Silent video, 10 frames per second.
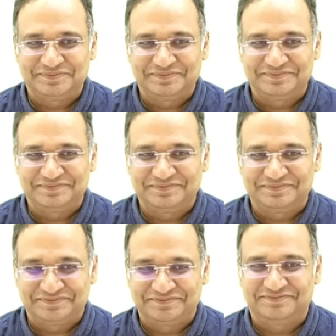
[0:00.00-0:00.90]

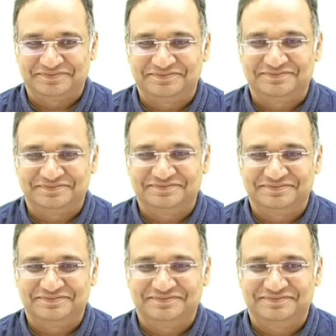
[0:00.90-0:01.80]

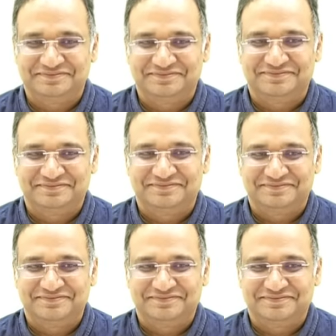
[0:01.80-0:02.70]

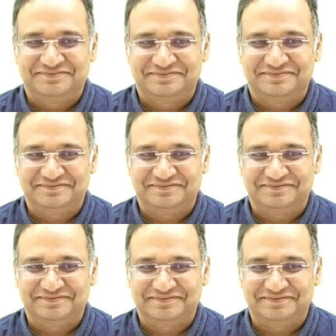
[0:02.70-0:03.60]

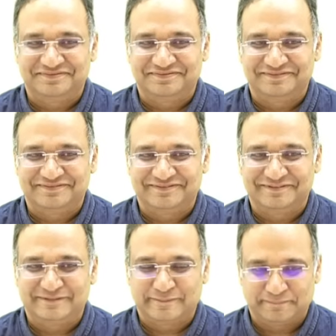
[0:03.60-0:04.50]

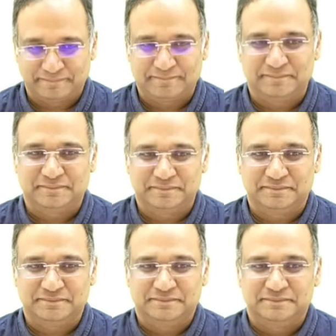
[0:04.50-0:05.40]

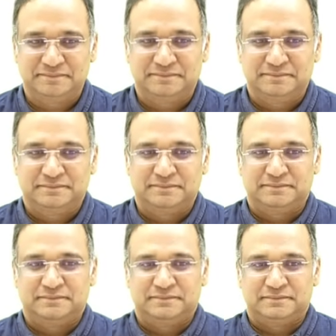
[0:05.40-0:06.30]

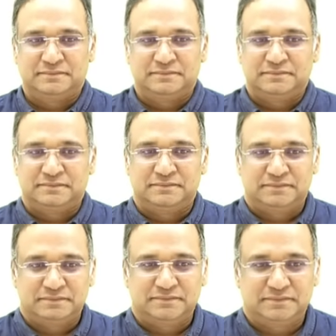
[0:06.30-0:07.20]

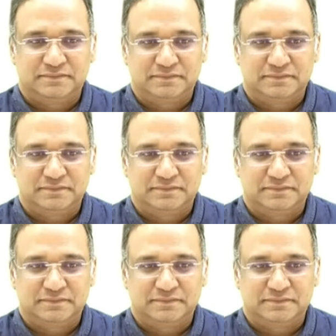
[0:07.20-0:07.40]
[no speech]